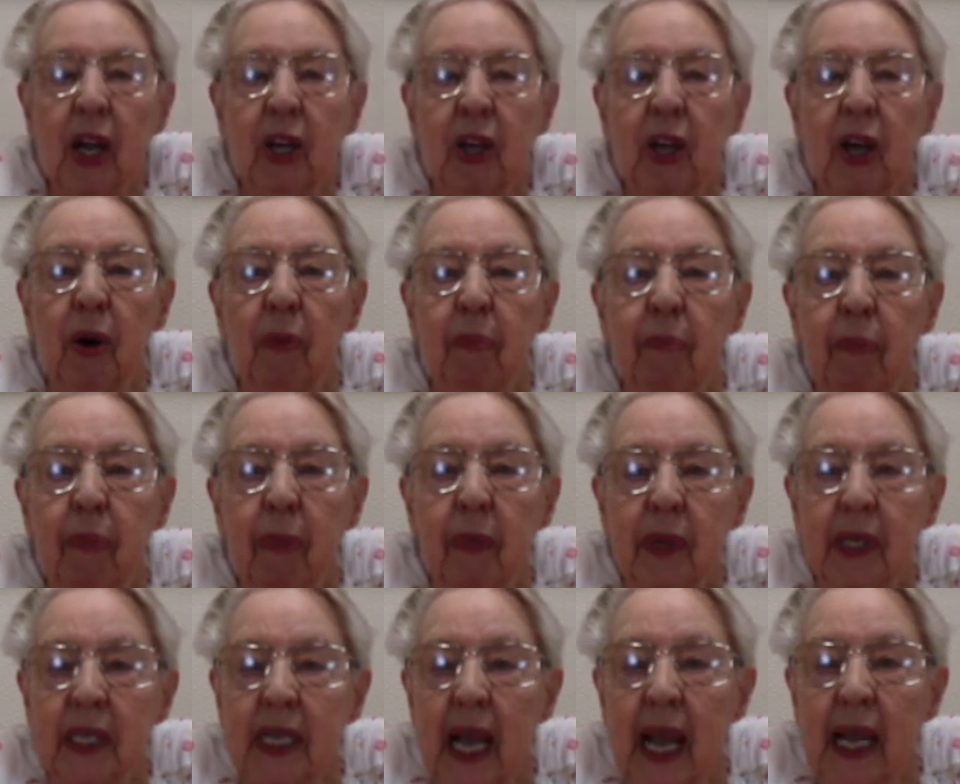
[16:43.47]

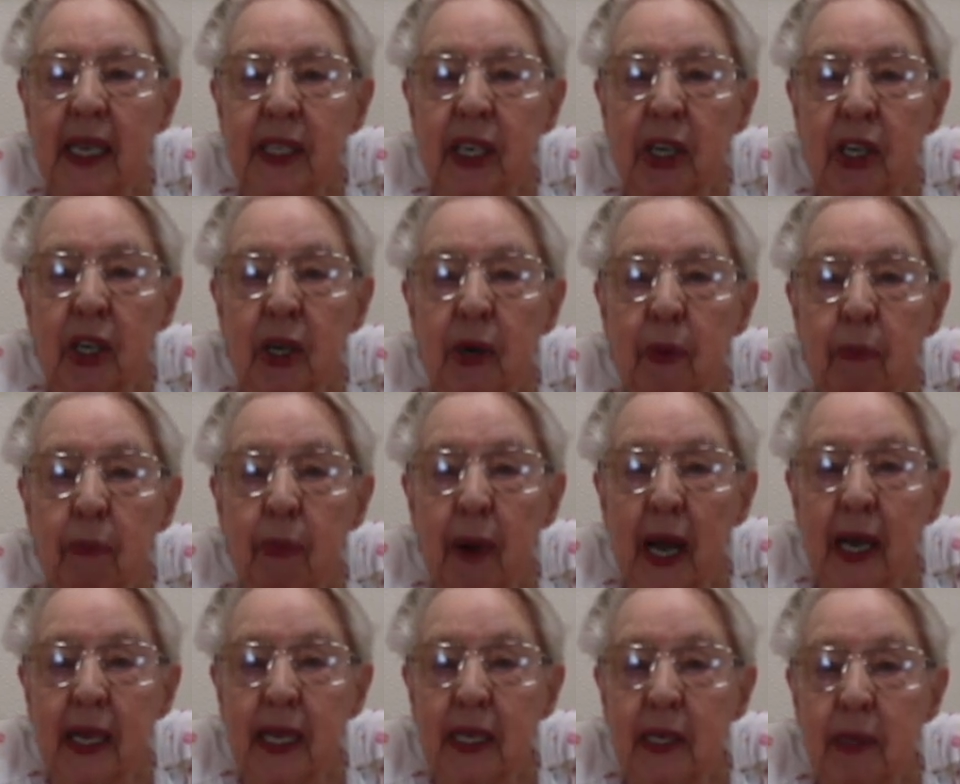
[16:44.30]
can you come
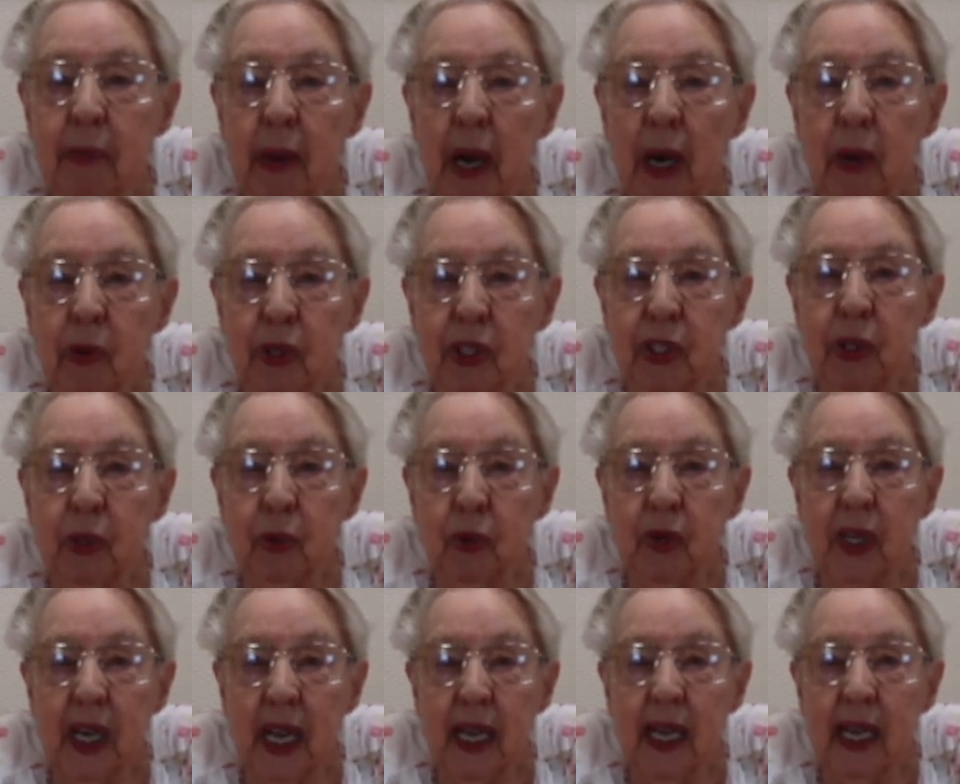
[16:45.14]
back in about
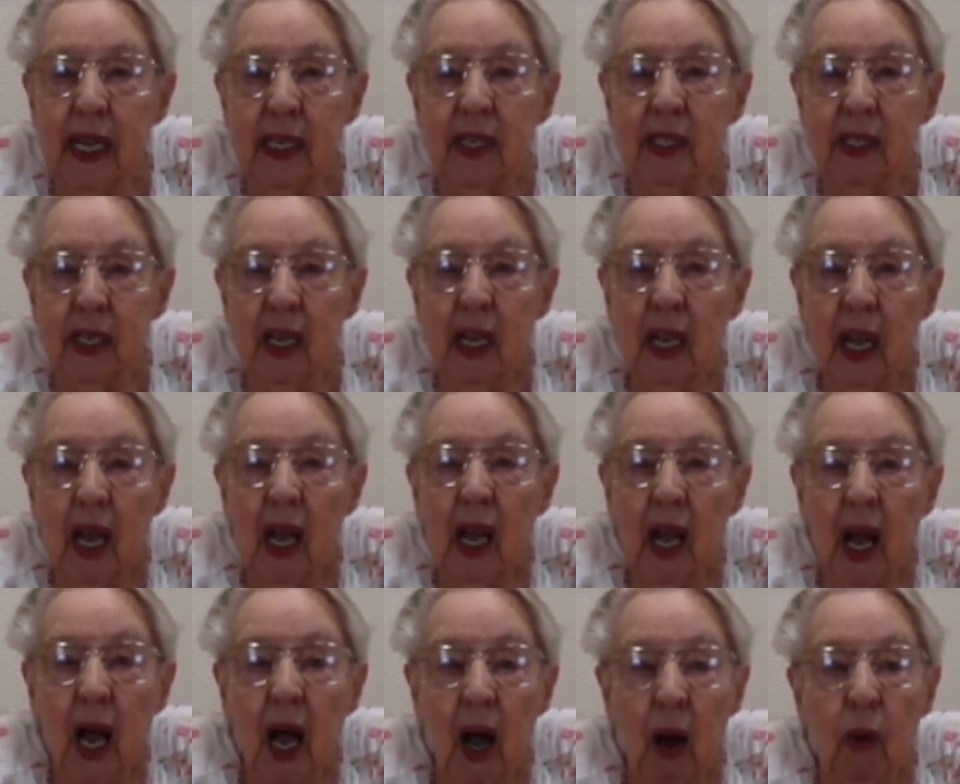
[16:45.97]
2 days
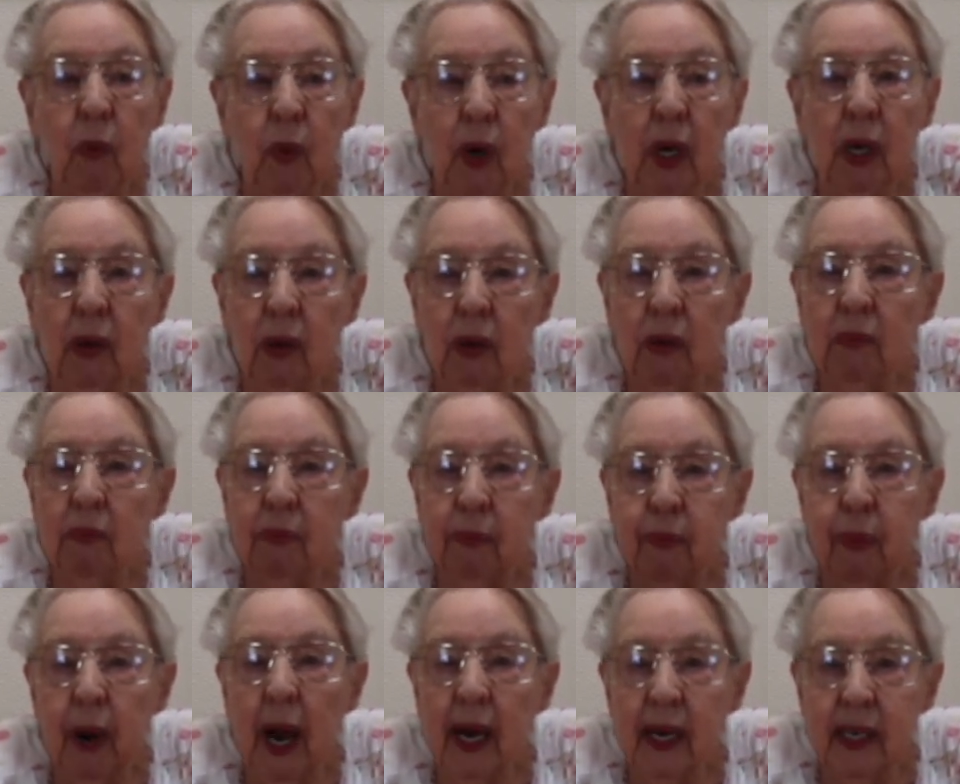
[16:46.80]
and we'll
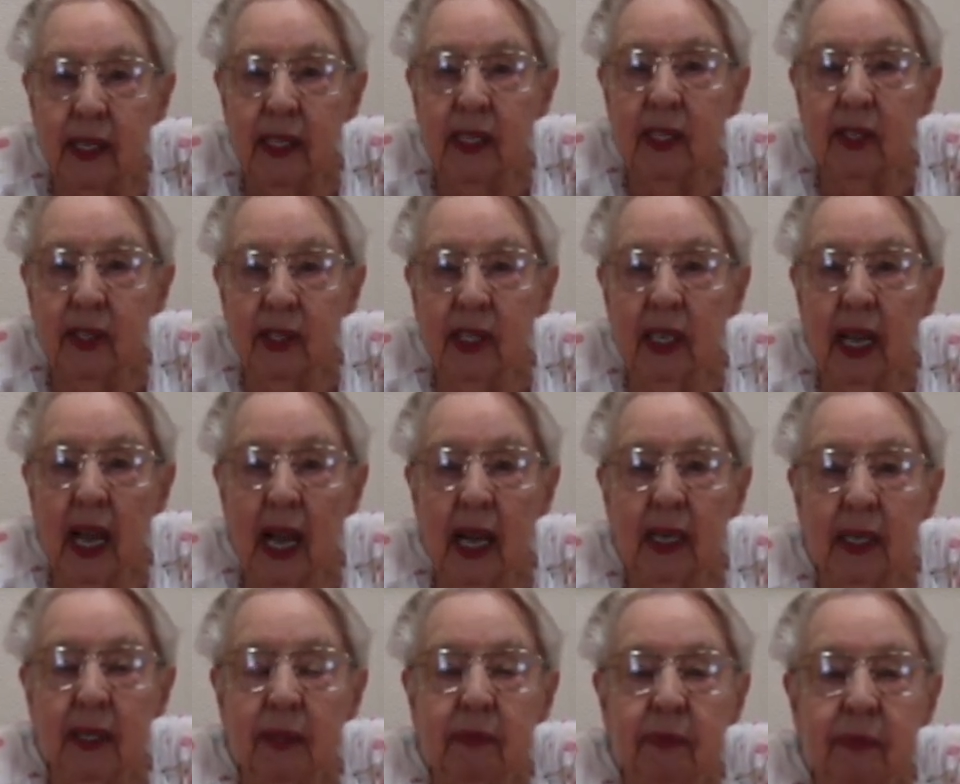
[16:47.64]
practice
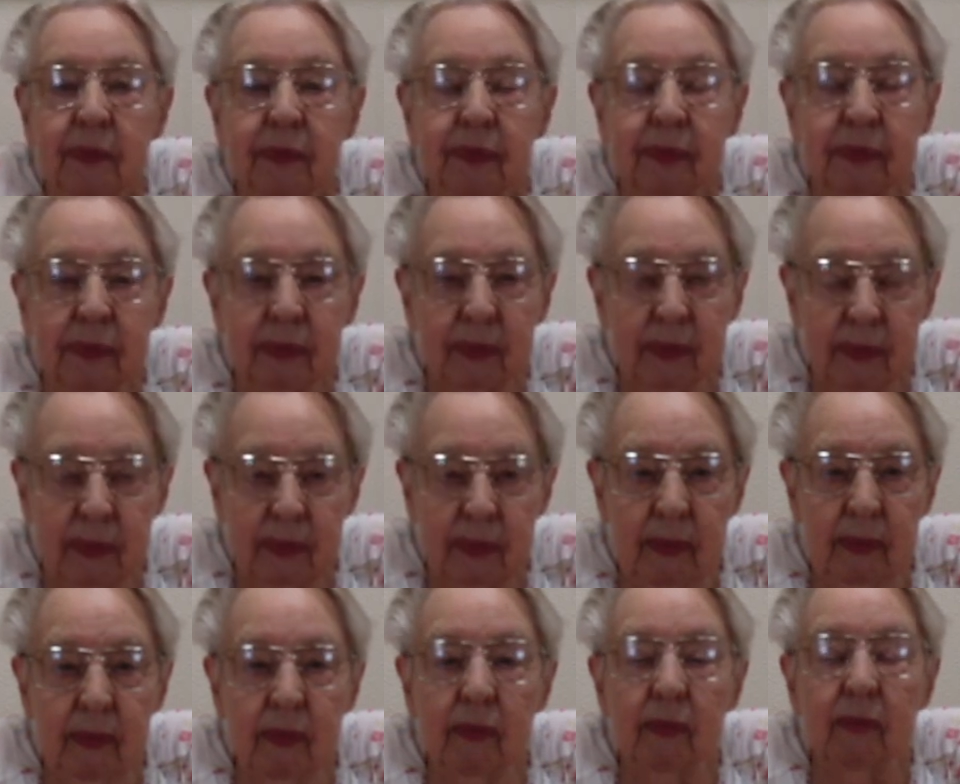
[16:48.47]
again?
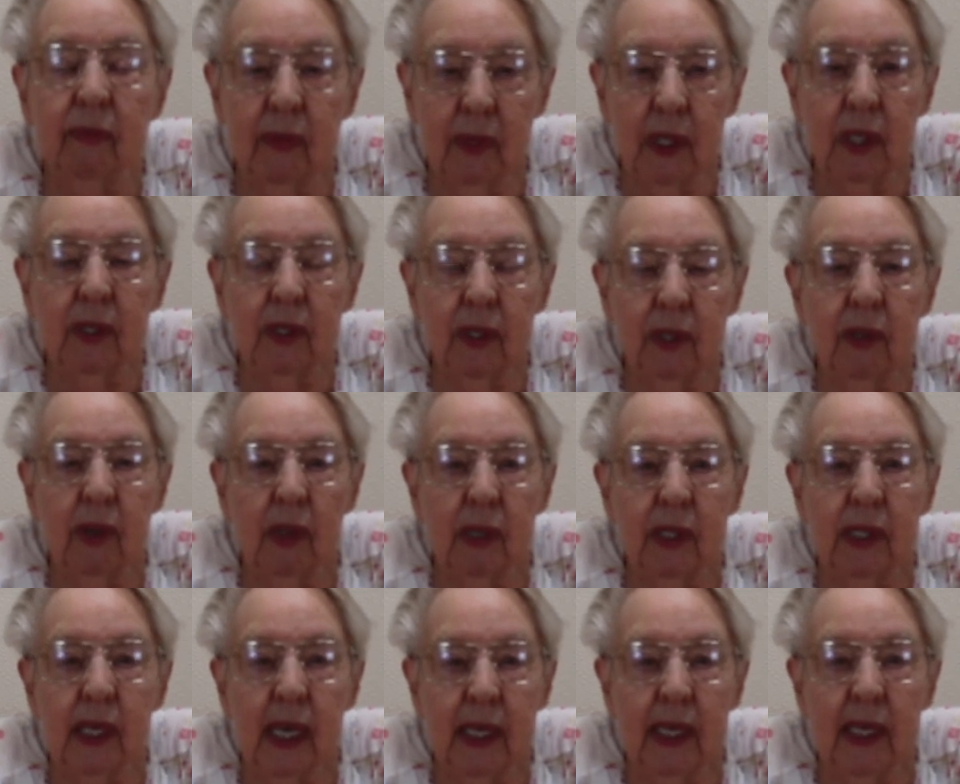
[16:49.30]
So I
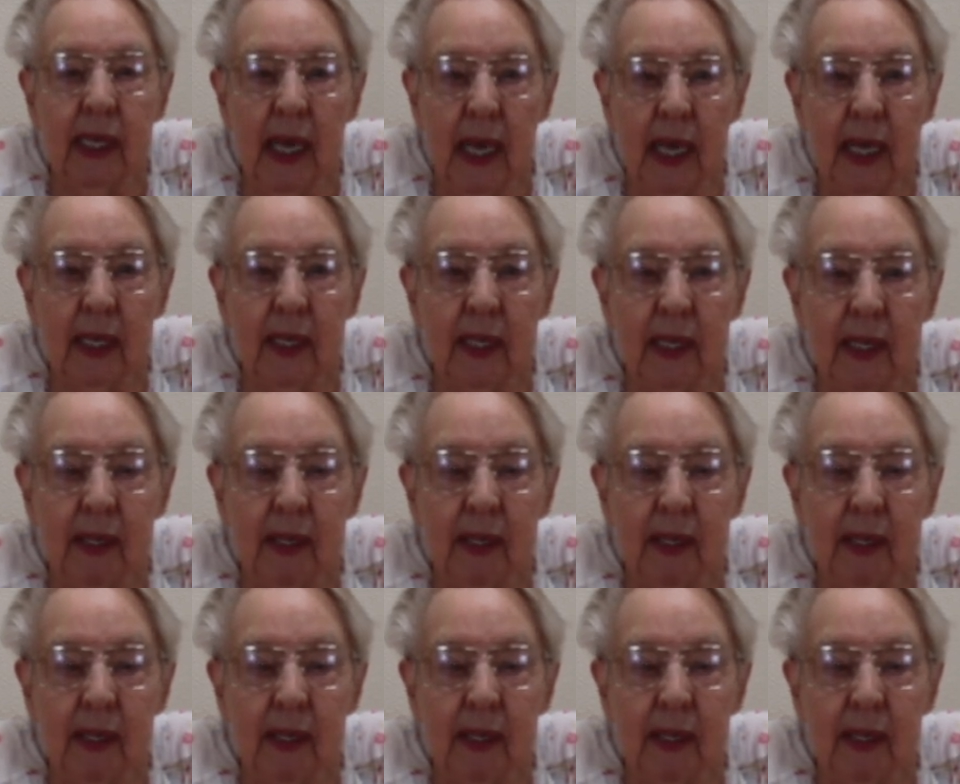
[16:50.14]
said, yes.